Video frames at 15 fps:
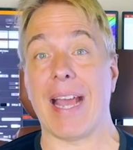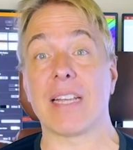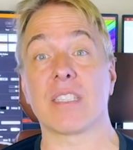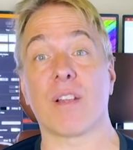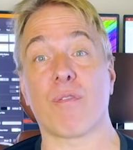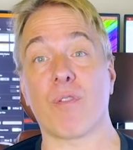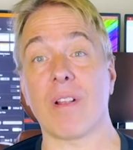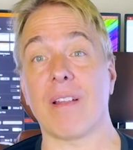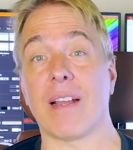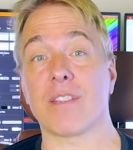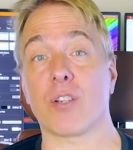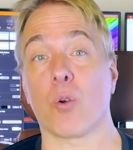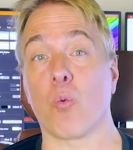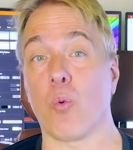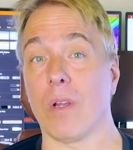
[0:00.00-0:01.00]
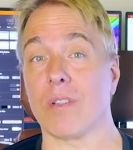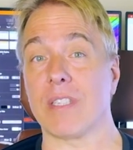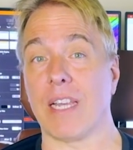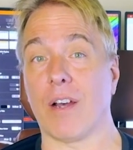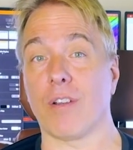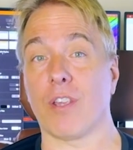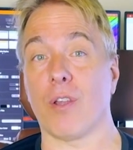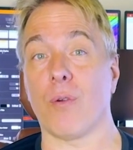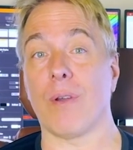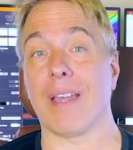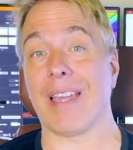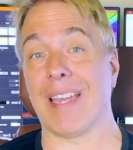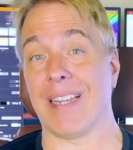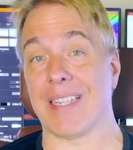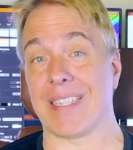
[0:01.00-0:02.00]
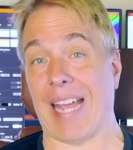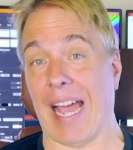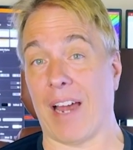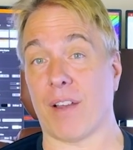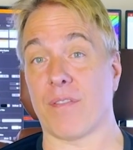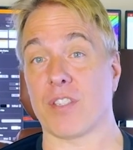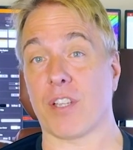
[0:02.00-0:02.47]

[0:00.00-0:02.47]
as the freelancer will tell you it is out of